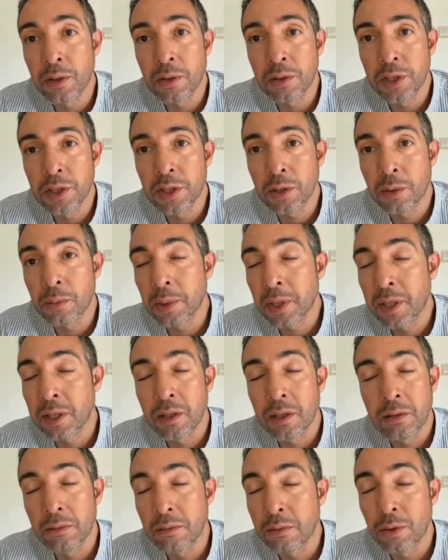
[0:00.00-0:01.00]
only champagne
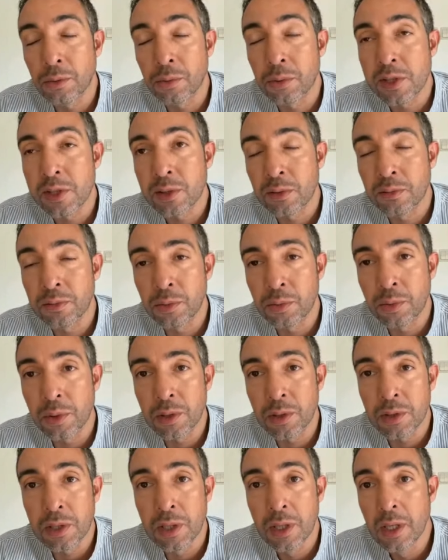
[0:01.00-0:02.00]
and the rest of the
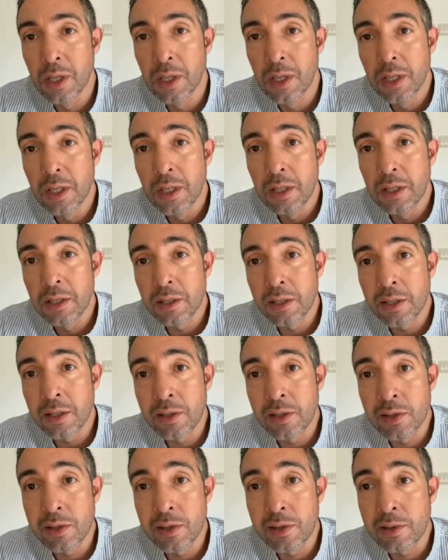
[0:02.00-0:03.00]
world mm.
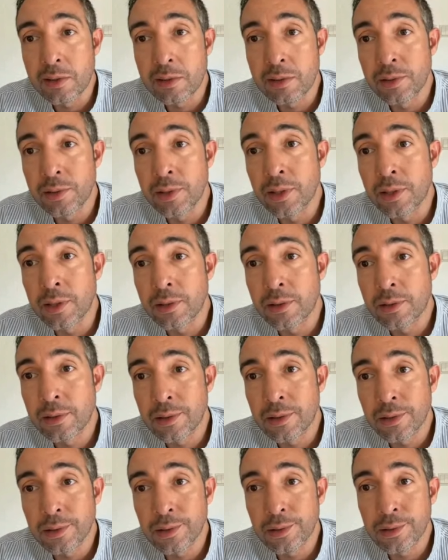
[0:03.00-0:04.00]
is not
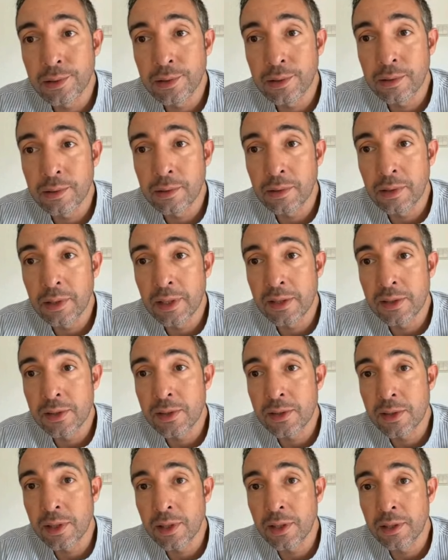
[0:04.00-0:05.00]
uh, let's
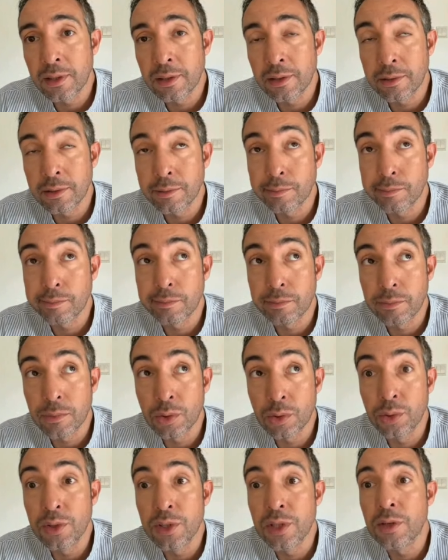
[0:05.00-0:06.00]
say uh,
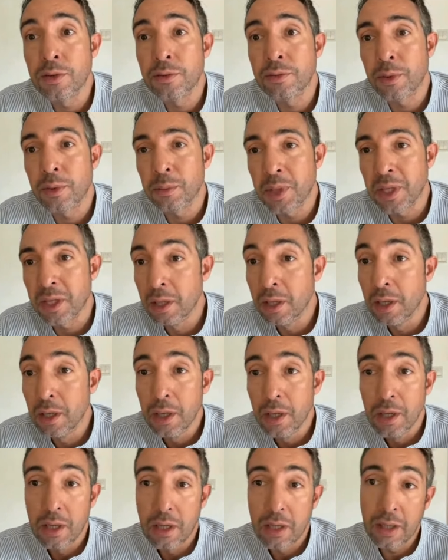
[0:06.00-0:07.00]
good enough for me
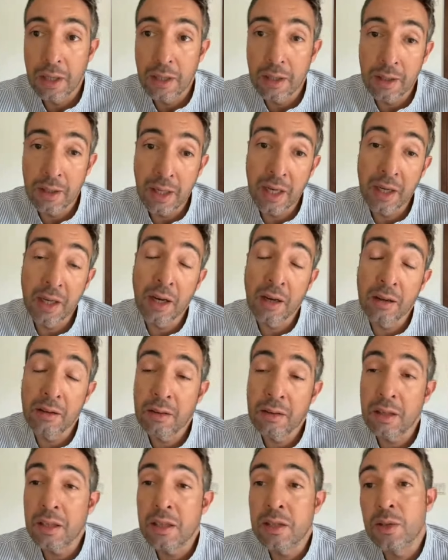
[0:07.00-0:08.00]
uh, and I
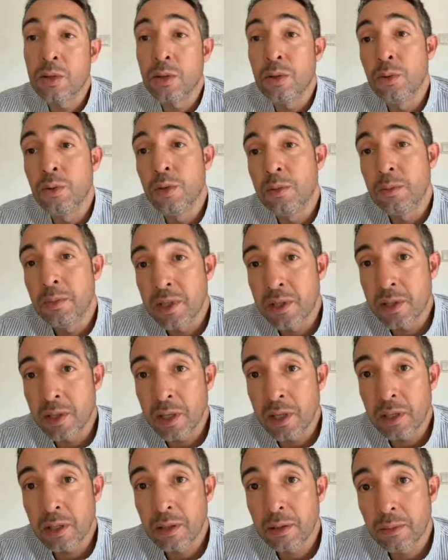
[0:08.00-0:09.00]
think it's a huge
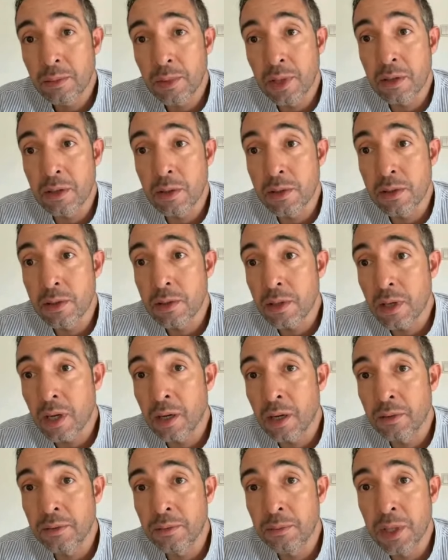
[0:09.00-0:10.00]
mistake because
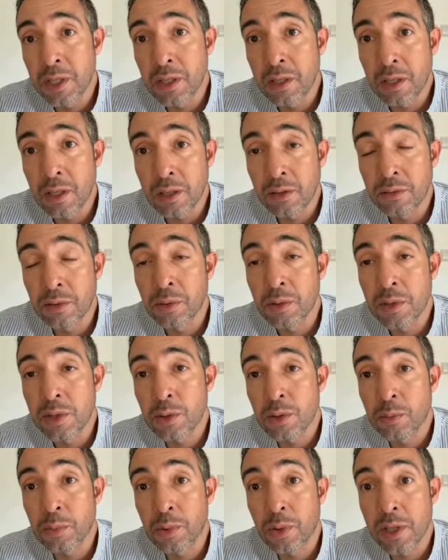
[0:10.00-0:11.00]
I've been like very
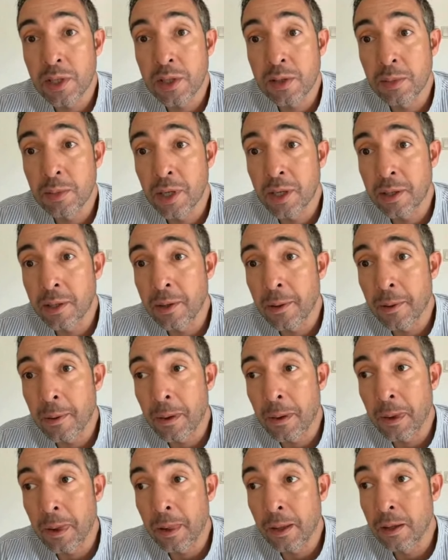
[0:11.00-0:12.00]
surprised by
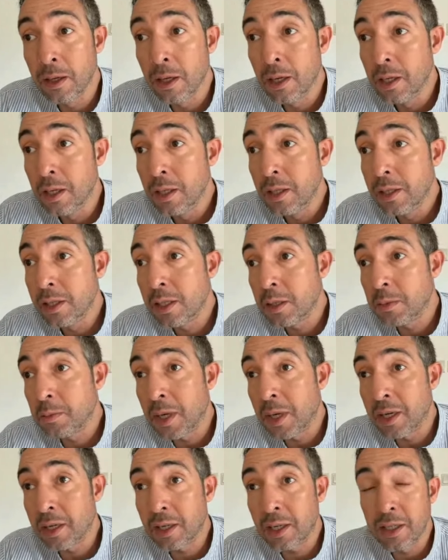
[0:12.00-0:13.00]
uh,
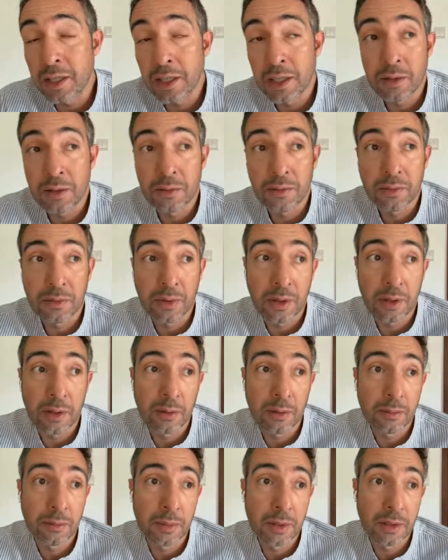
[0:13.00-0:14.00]
sparkling
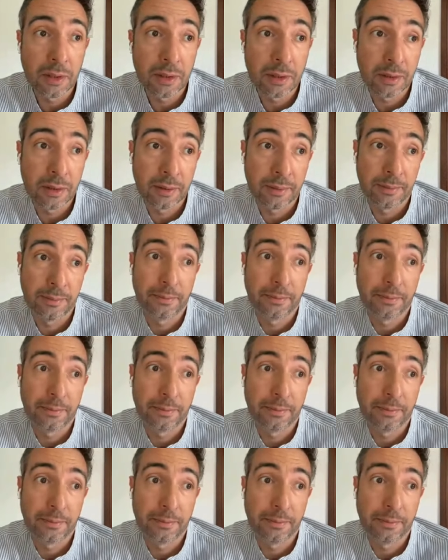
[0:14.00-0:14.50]
from uh,